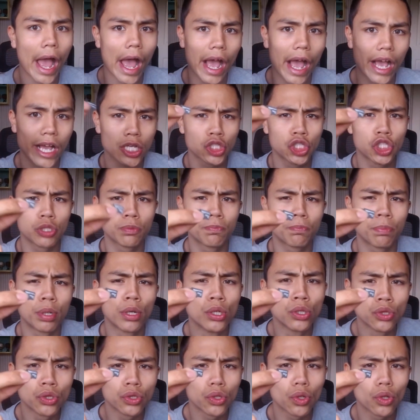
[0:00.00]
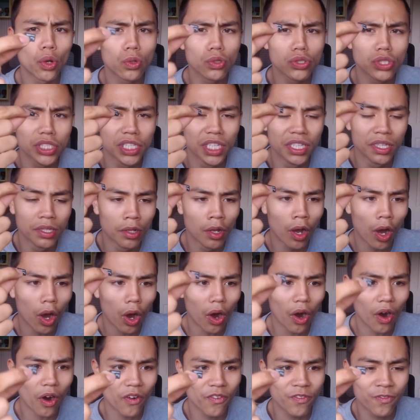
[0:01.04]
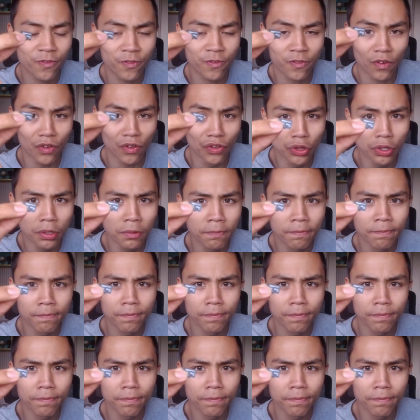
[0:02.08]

Explosion of Fun.